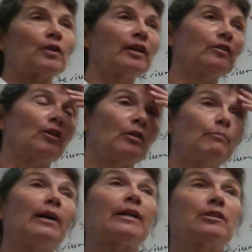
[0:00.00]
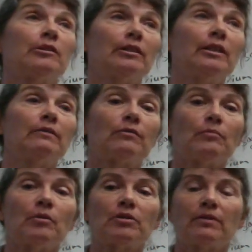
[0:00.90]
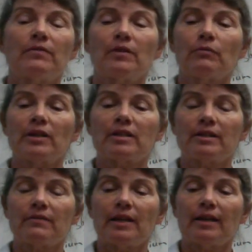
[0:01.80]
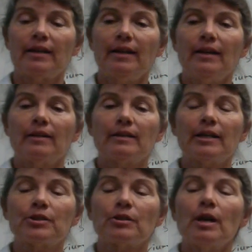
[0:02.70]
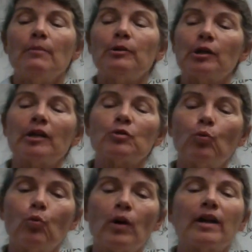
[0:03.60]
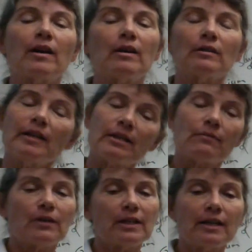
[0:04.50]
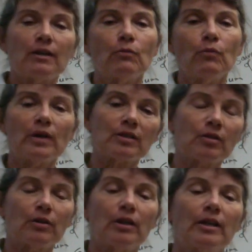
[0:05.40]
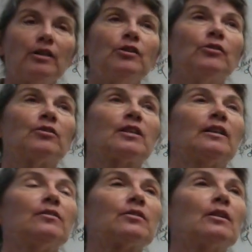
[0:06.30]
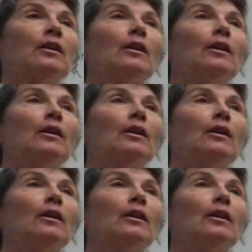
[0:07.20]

right, on bacteria for most of the rest of the lecture. But, you guys, where, let's find out what's going on in your cells.